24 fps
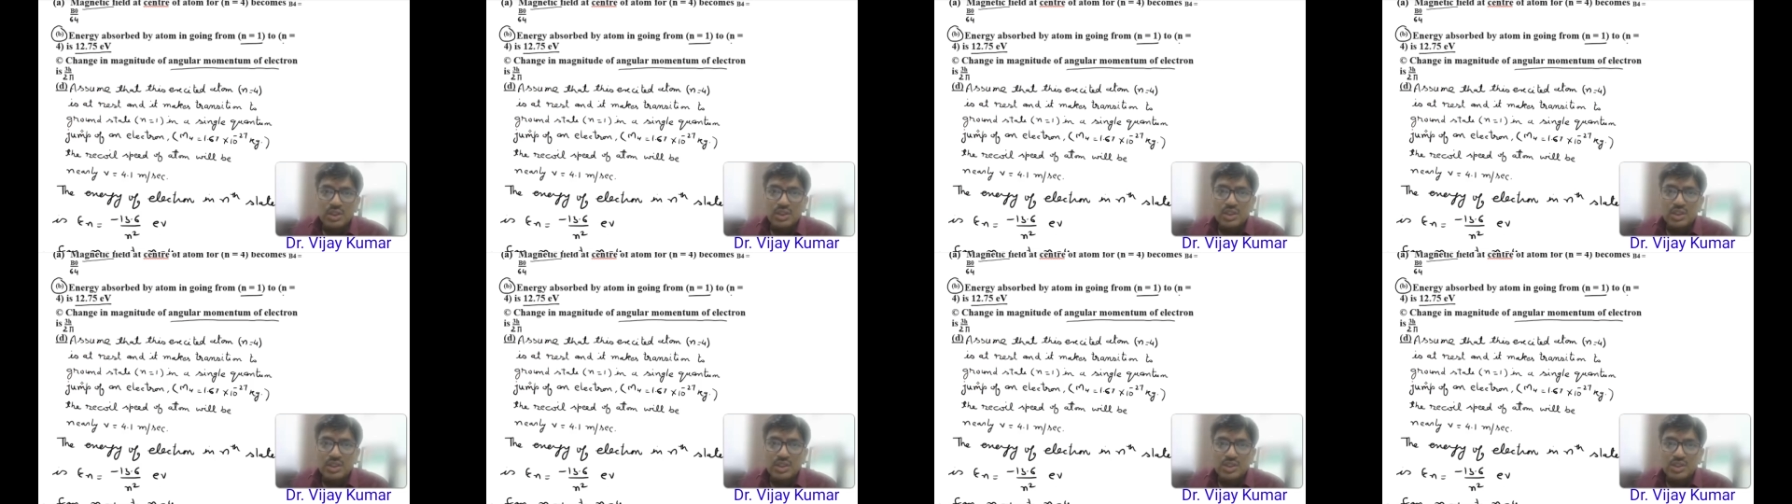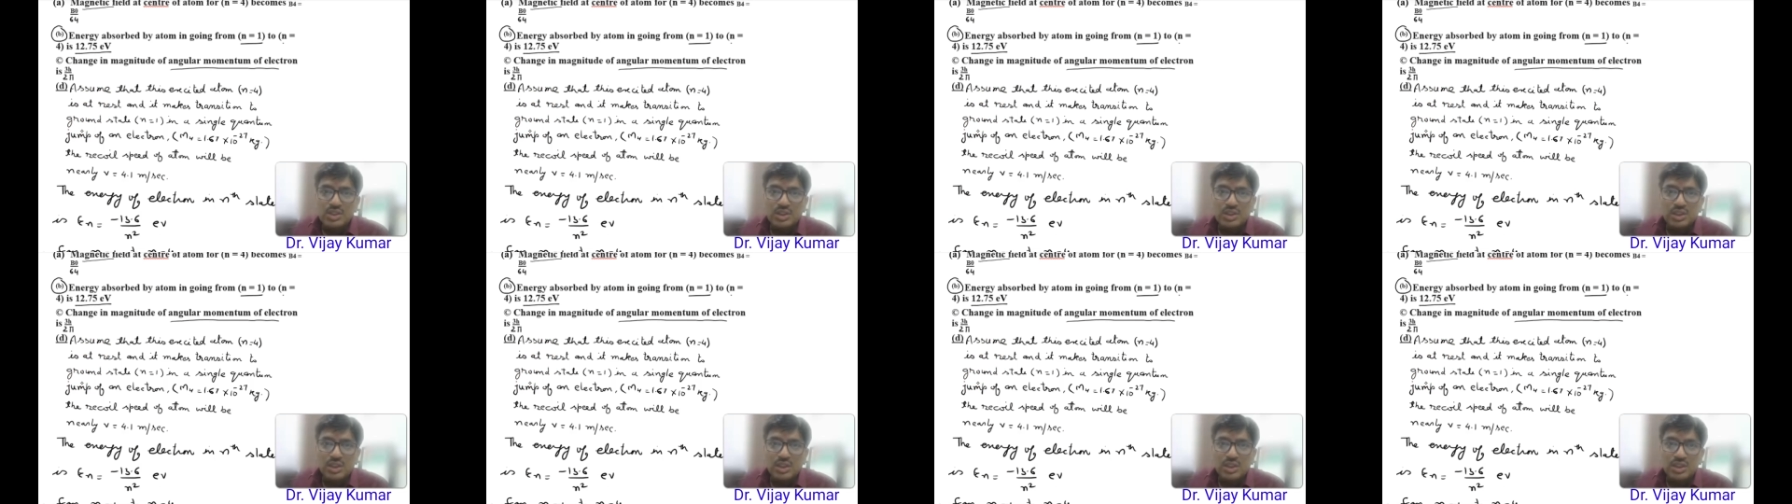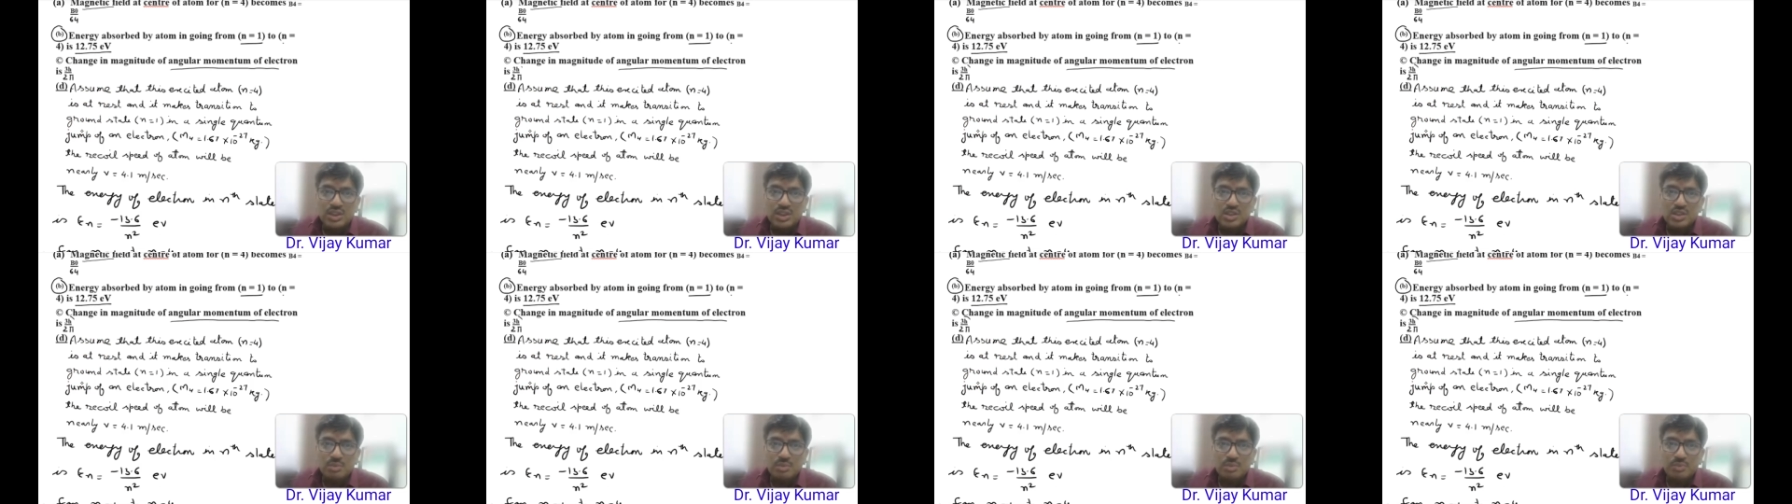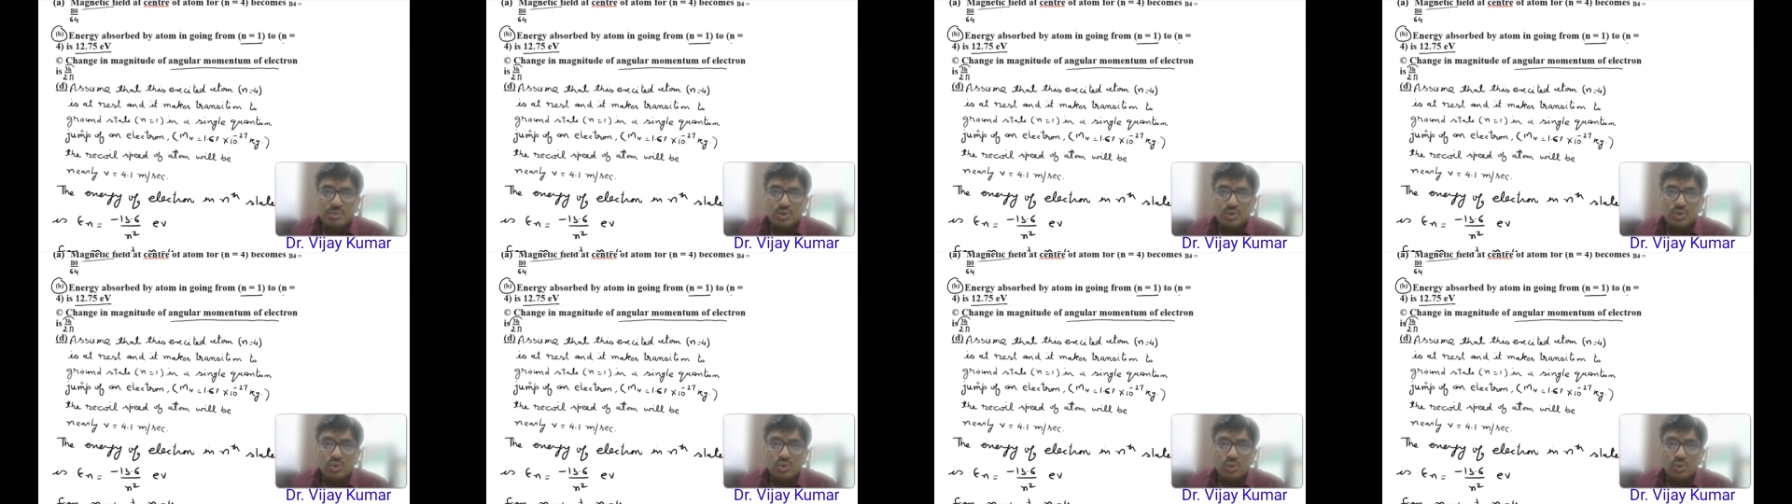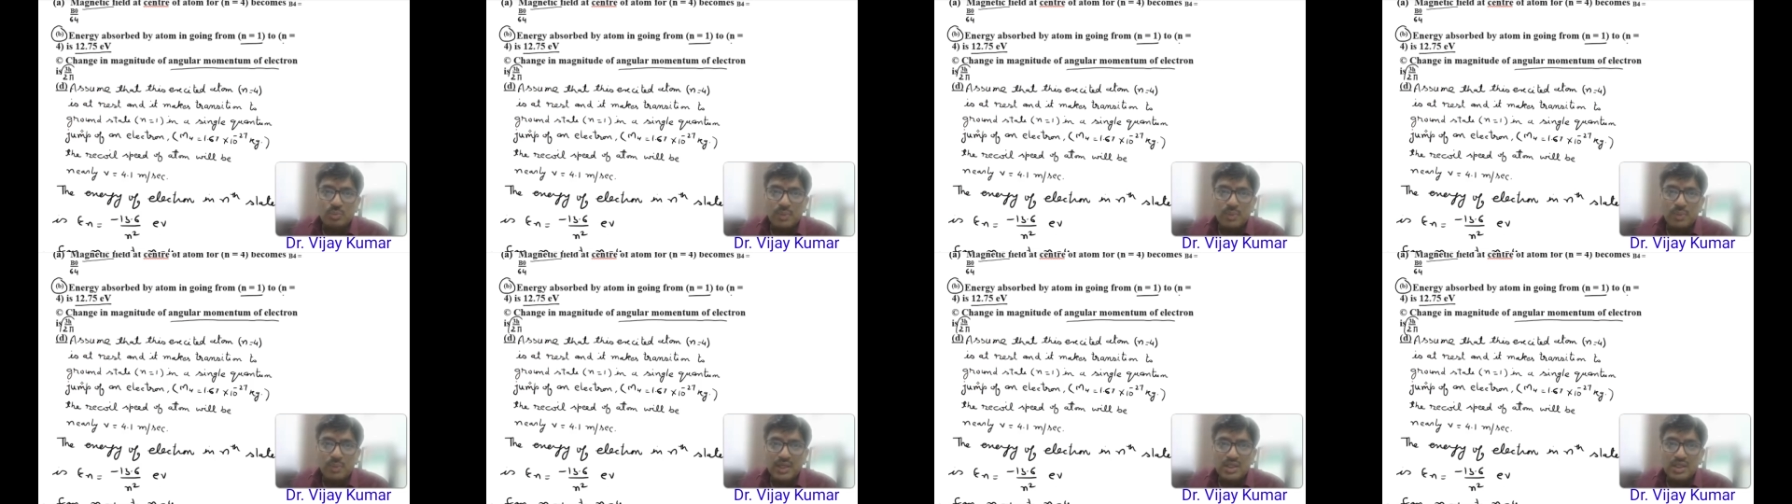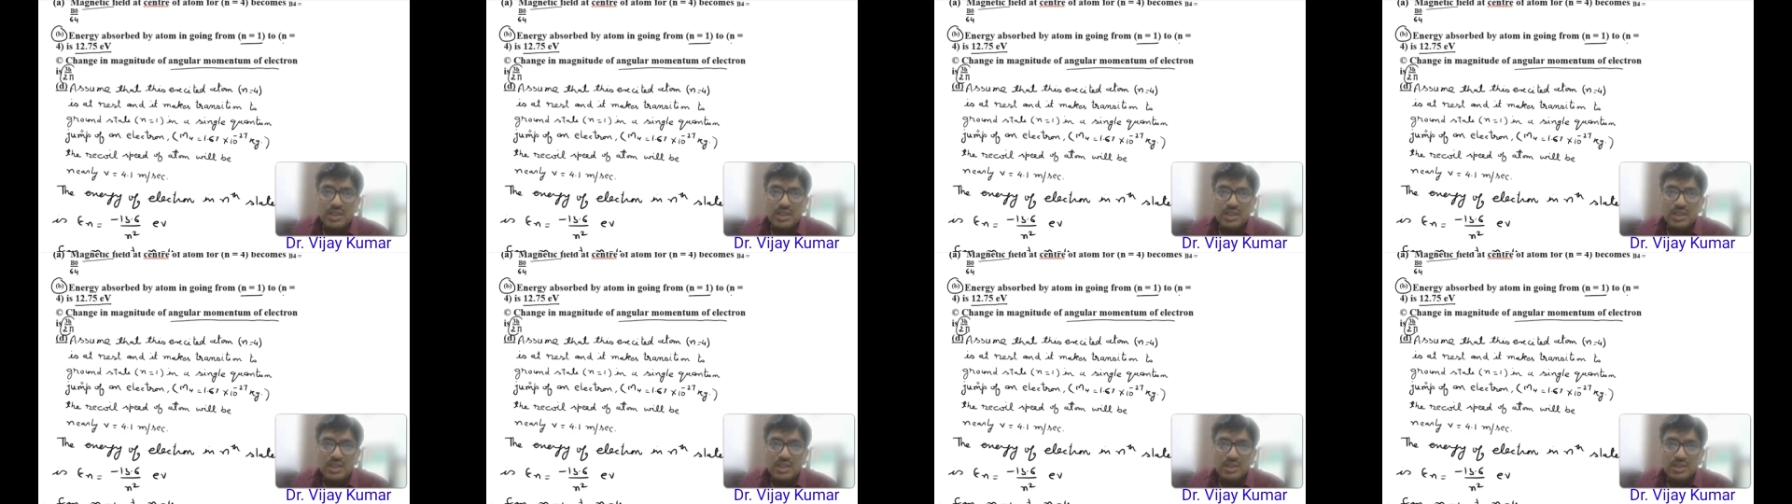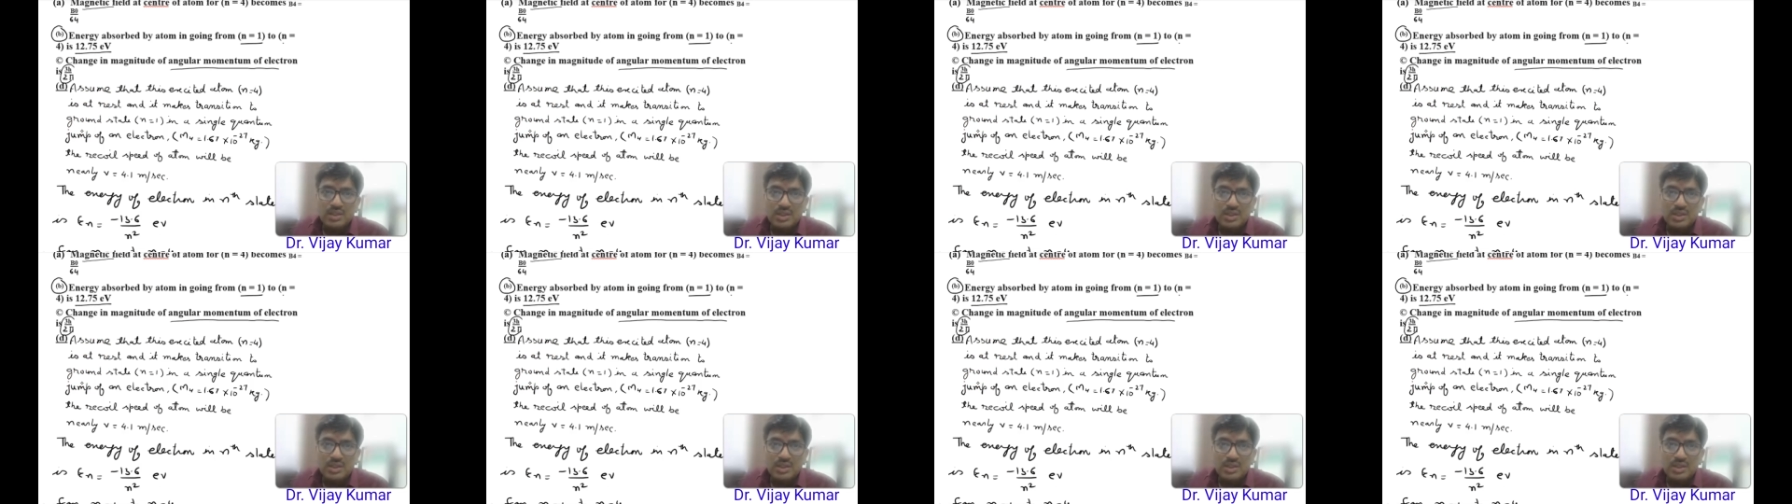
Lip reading: is 3h upon 2 pi.